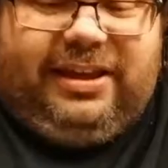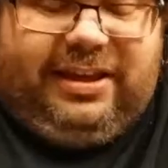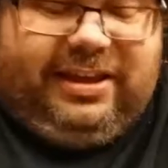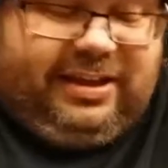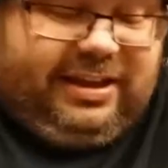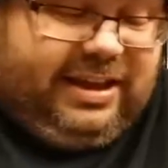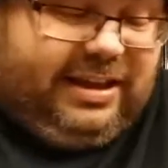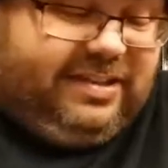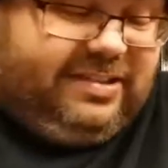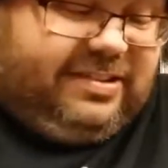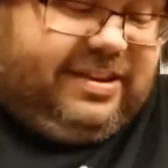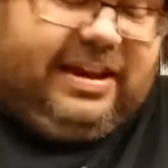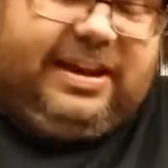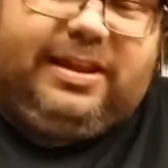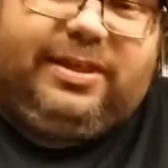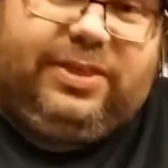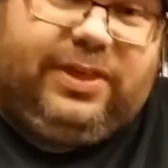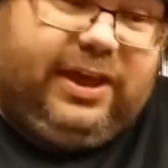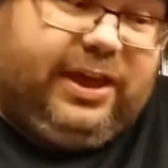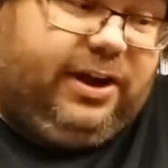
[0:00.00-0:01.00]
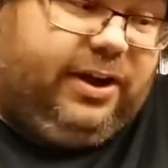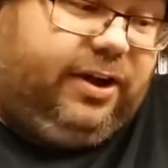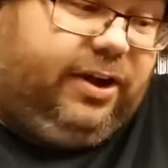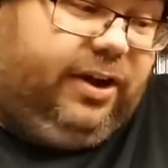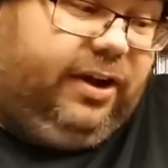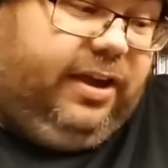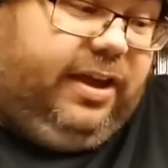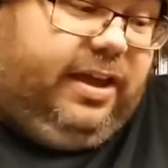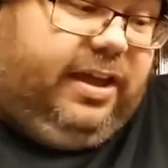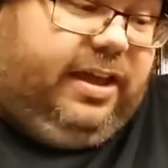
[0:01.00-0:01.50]
and sit in the theater.
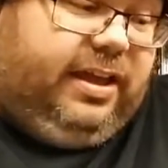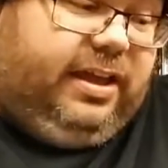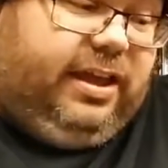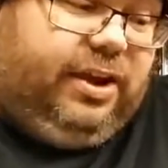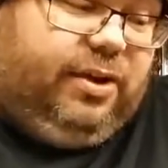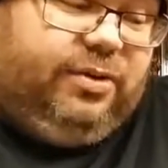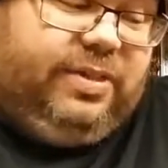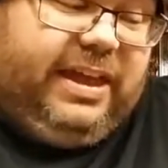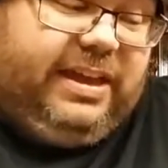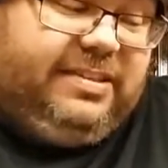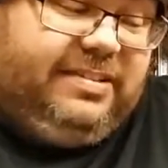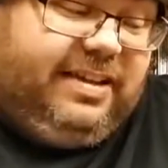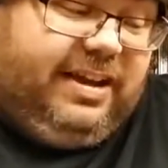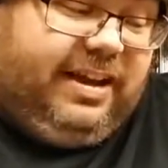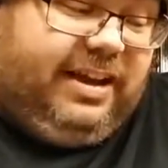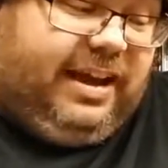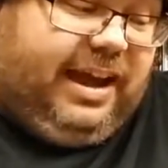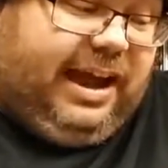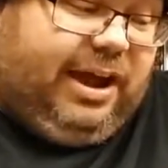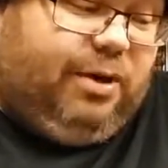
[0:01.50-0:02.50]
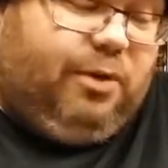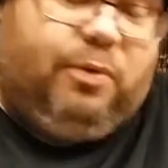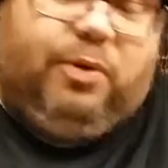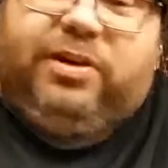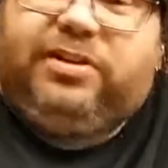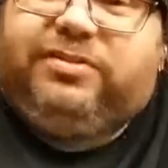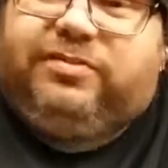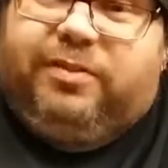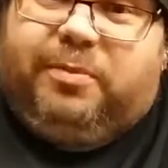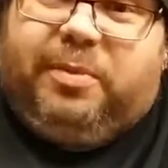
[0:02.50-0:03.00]
You know, that's kind of how it
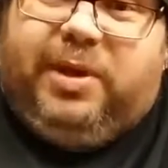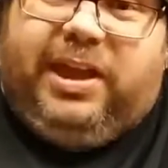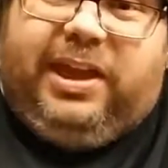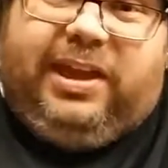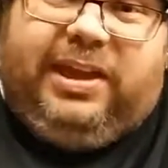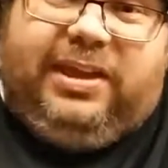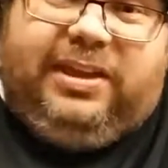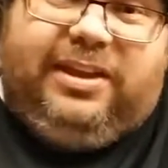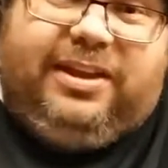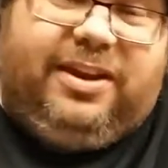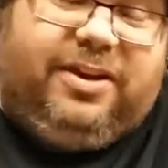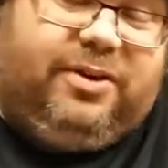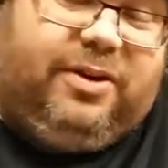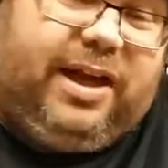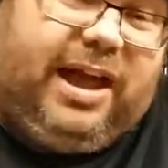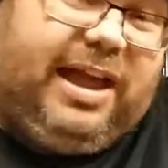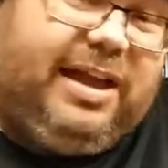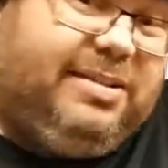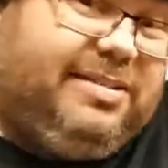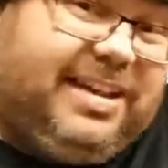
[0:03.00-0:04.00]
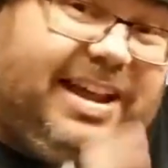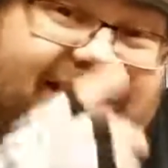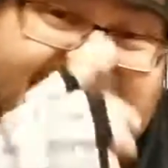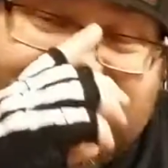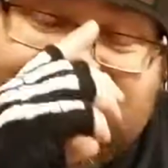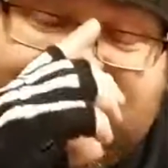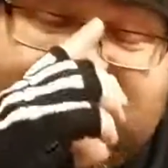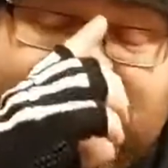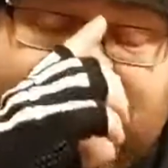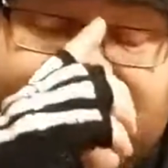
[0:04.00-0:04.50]
was for me. You know, I just
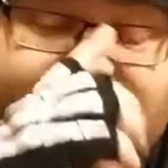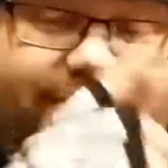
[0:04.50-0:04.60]
didn't